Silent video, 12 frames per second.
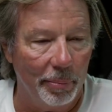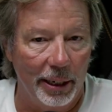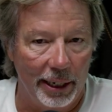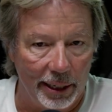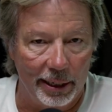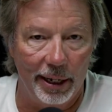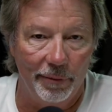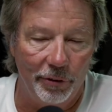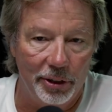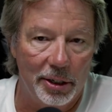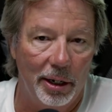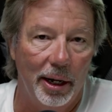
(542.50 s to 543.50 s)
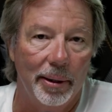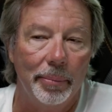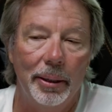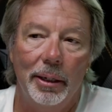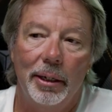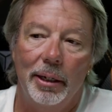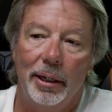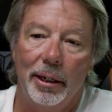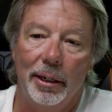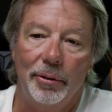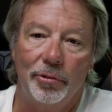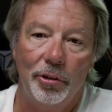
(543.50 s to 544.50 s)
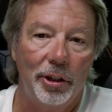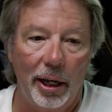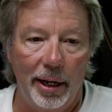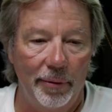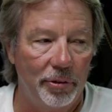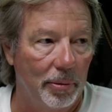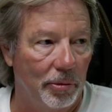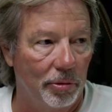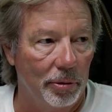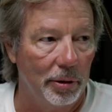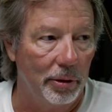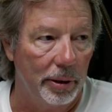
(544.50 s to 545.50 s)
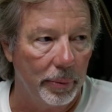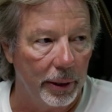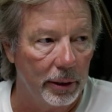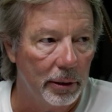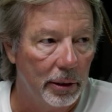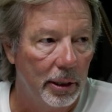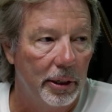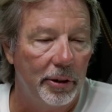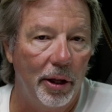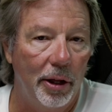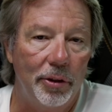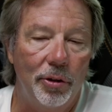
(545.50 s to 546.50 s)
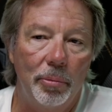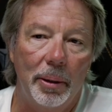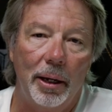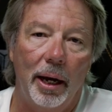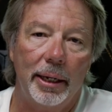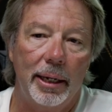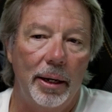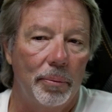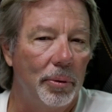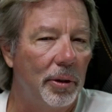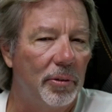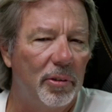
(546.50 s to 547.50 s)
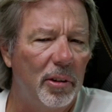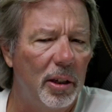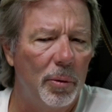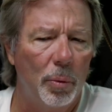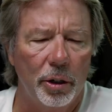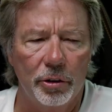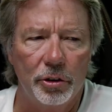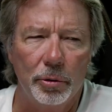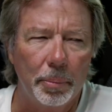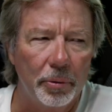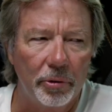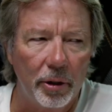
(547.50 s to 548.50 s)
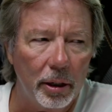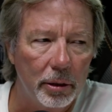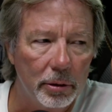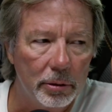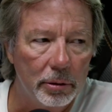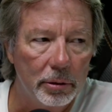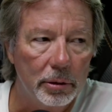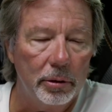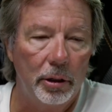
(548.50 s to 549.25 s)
money every time. So you got to have some sort of leeway. Now, the human eye can't really see 1 or 2%. Now,